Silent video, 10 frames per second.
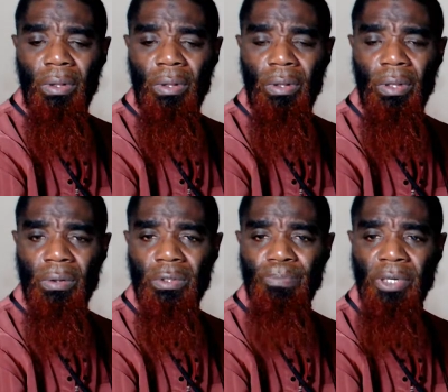
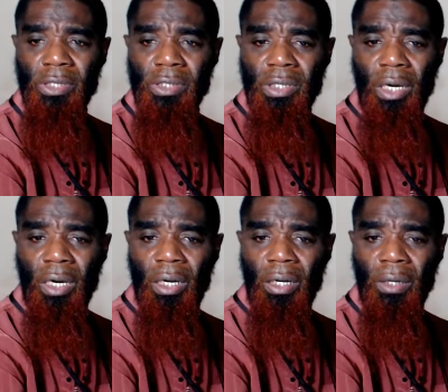those pictures
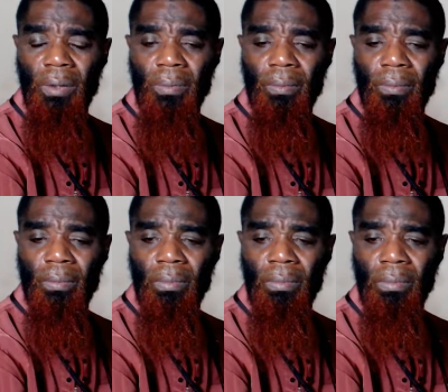are
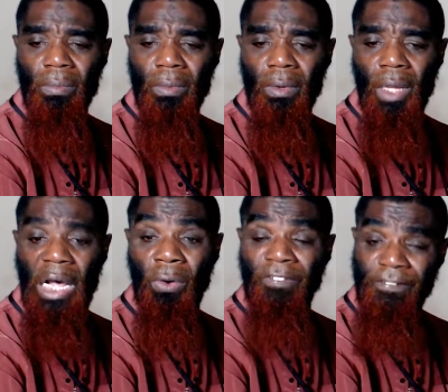
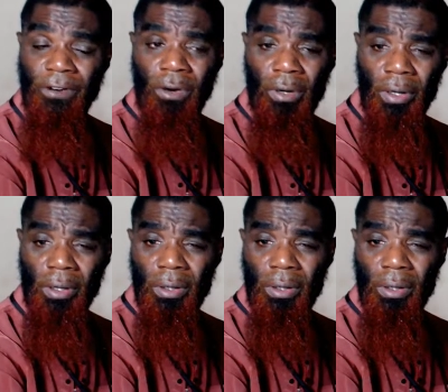our fallen.